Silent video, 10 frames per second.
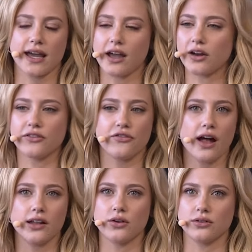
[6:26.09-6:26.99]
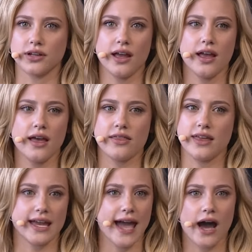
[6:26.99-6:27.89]
I unfollowed
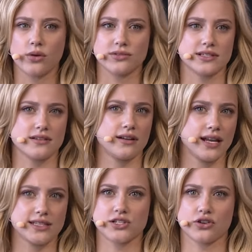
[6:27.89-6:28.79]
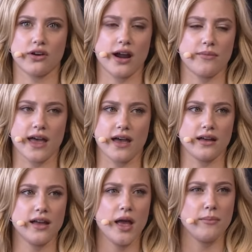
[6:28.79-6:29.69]
the accounts on Instagram that
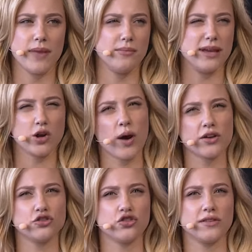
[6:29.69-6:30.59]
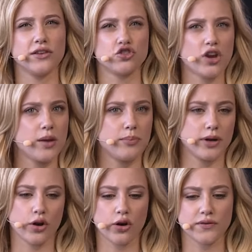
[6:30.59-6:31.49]
made me question the shape
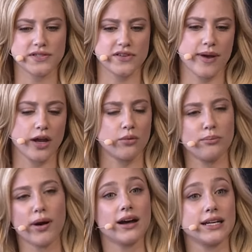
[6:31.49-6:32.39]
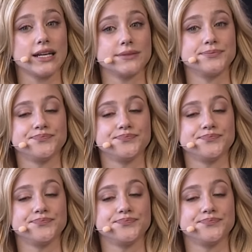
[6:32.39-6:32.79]
and curves of my own body.